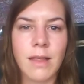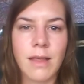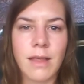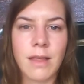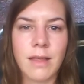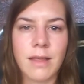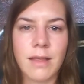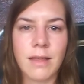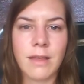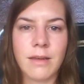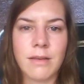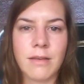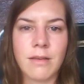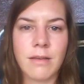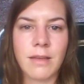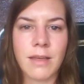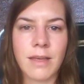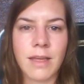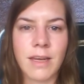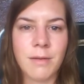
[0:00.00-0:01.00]

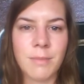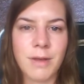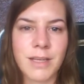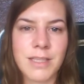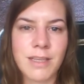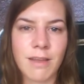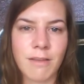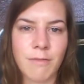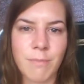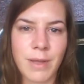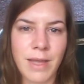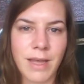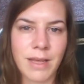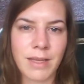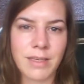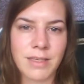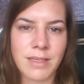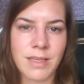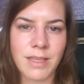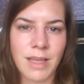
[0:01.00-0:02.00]
and getting myself
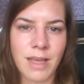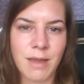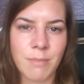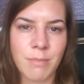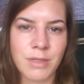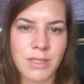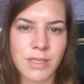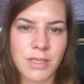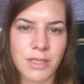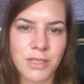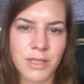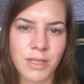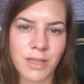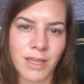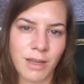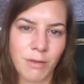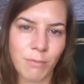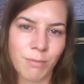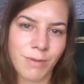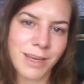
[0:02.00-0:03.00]
back into that position,
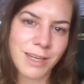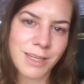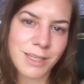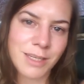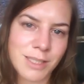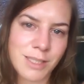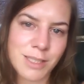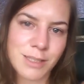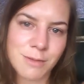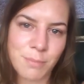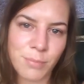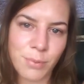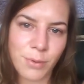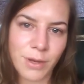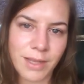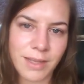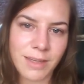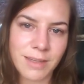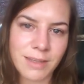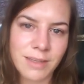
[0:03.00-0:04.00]
like ready to
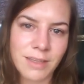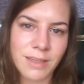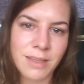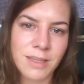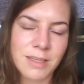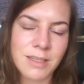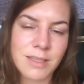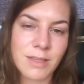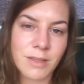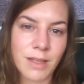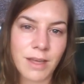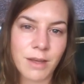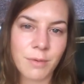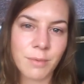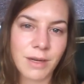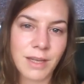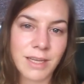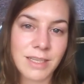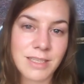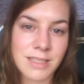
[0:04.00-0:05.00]
spring, so that
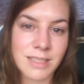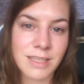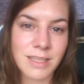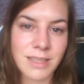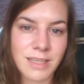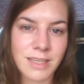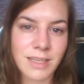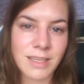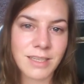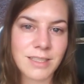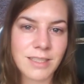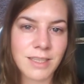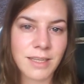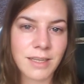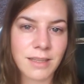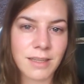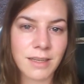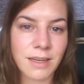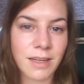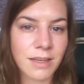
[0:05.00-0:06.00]
when I see the next
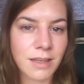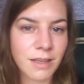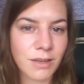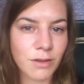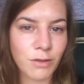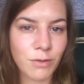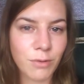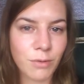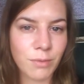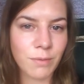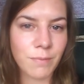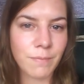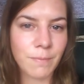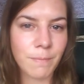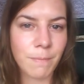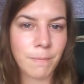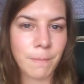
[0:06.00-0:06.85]
thing that I can do